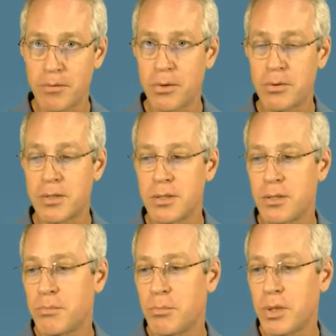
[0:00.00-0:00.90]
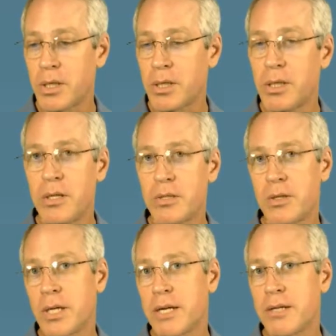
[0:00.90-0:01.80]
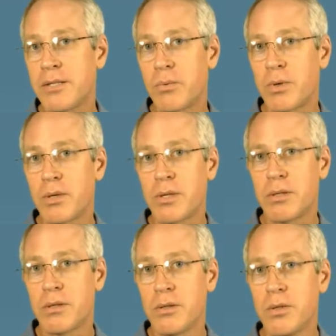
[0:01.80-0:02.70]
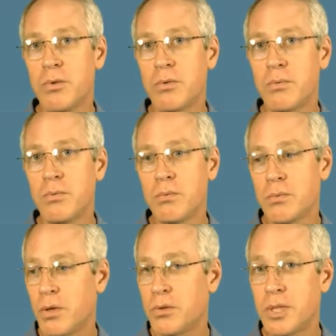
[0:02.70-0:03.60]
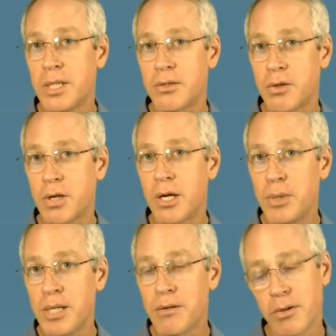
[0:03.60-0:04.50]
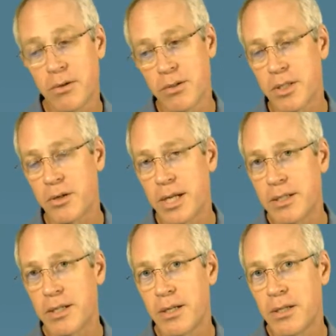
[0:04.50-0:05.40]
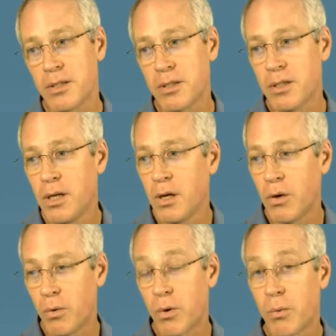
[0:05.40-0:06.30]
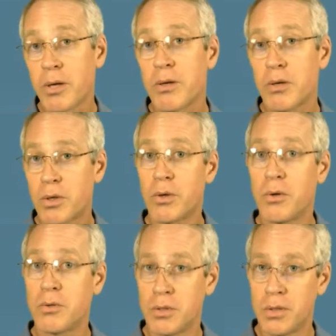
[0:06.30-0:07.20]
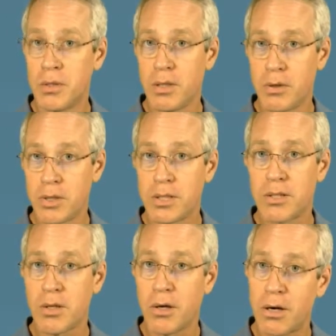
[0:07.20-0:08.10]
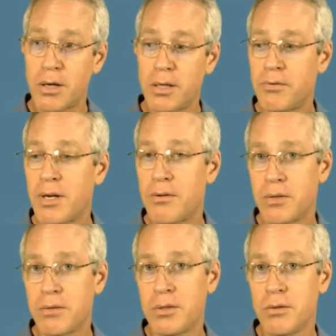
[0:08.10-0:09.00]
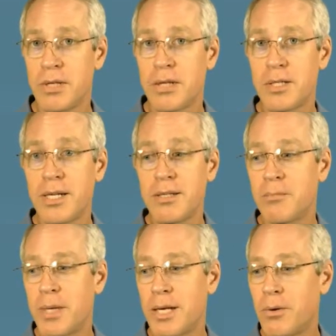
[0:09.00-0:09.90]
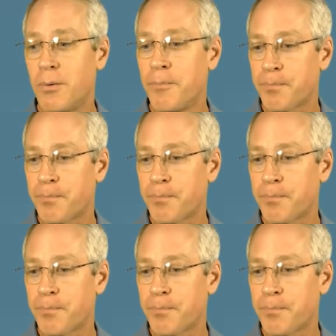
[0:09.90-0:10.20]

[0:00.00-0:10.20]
of codes in your book so you can kind of see where the new code changes are coming if you're using your 18 edition, or where the new codes or changes are, and if you have your 2019 manual.